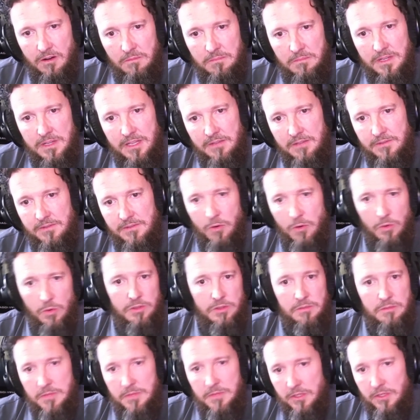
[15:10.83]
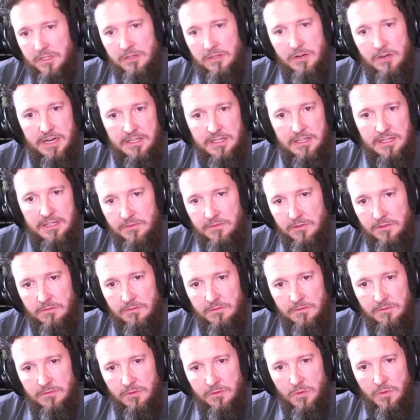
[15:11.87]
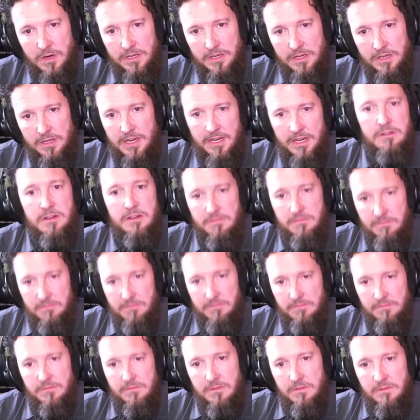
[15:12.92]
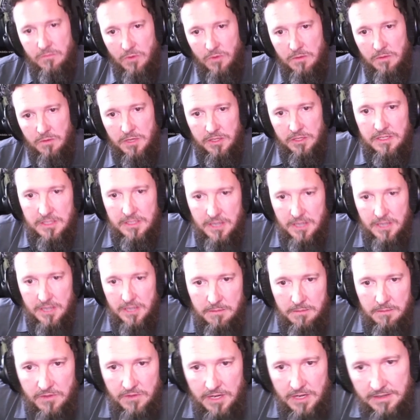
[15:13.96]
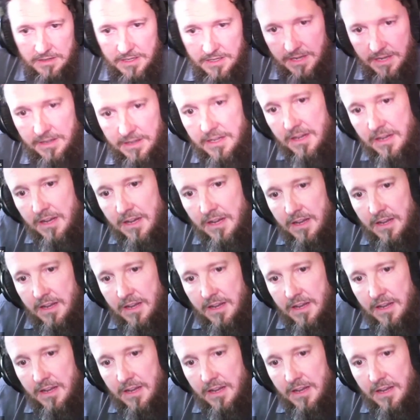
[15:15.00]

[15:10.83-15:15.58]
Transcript: If you hold 1 million dragons for one day, you get 1 million time for that day.